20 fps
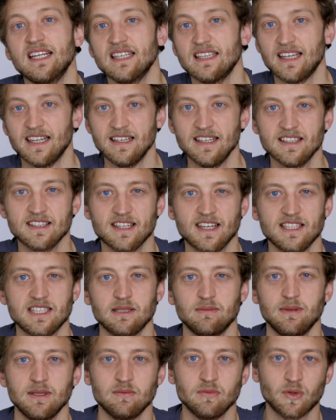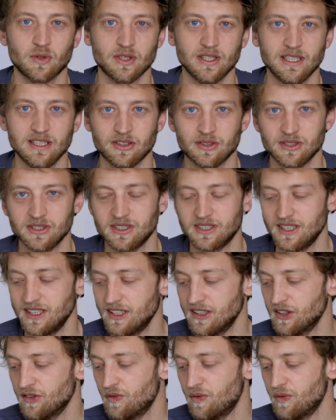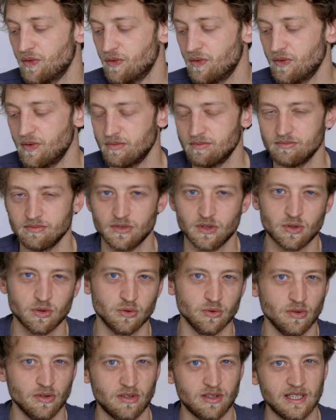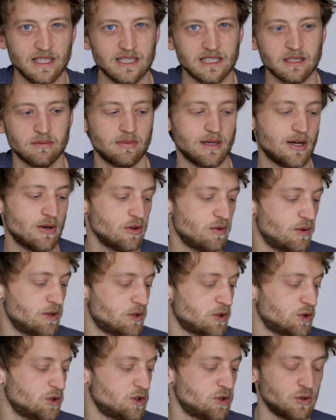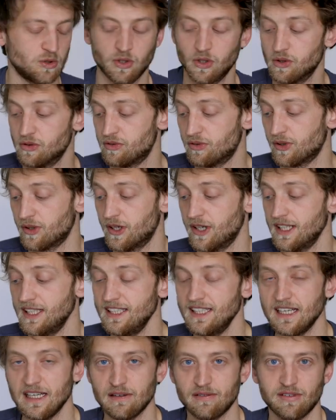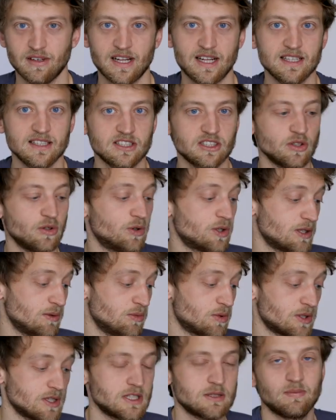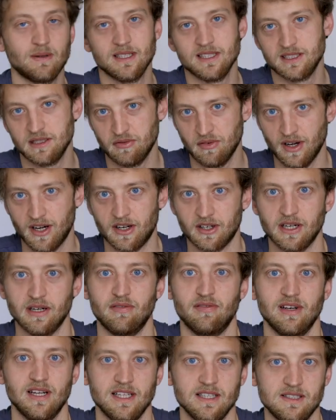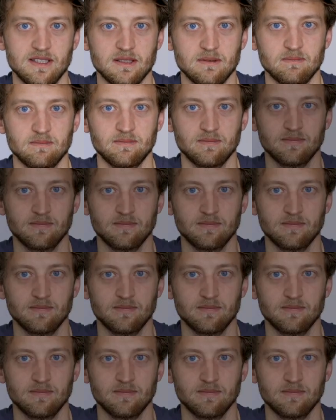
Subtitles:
then it gets a bit more interesting to think about whether you should go for an EF lens or the more expensive RF lens.